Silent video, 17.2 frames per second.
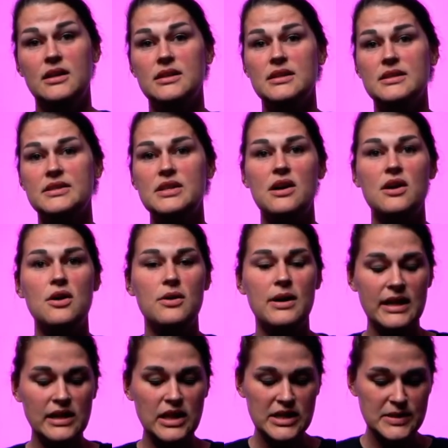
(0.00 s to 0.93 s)
So
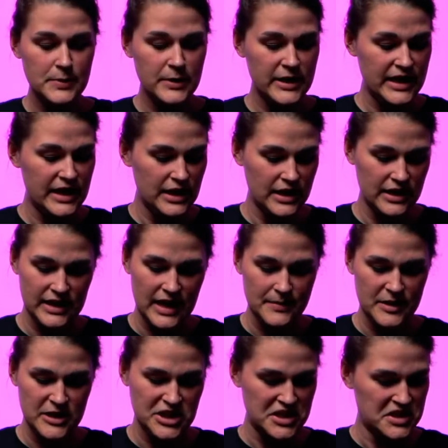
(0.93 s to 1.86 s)
it looks pretty good. Let
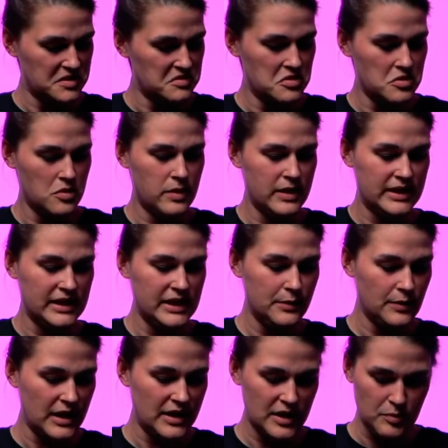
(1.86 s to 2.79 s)
me just quickly
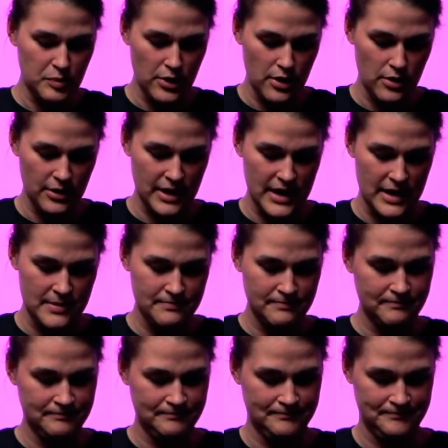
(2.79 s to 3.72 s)
run the
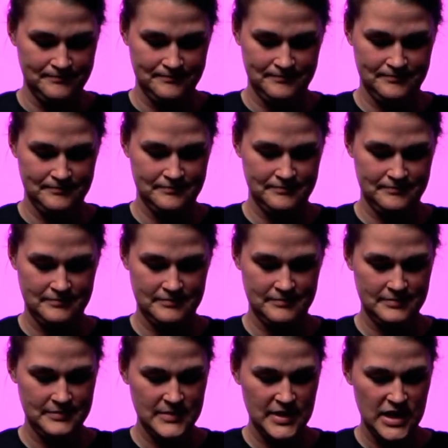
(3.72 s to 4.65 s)
program,
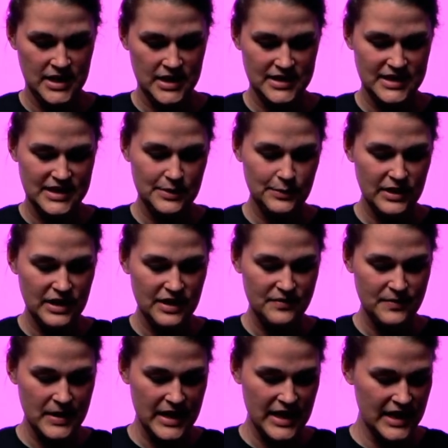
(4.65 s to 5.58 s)
see what I've
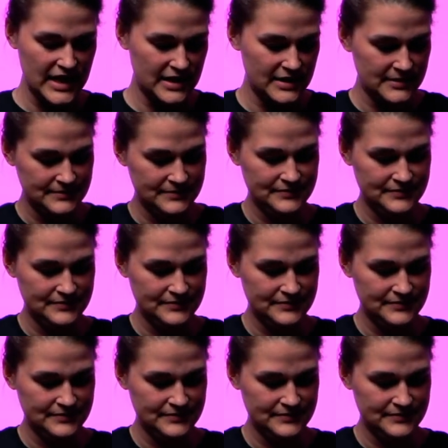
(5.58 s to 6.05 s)
made.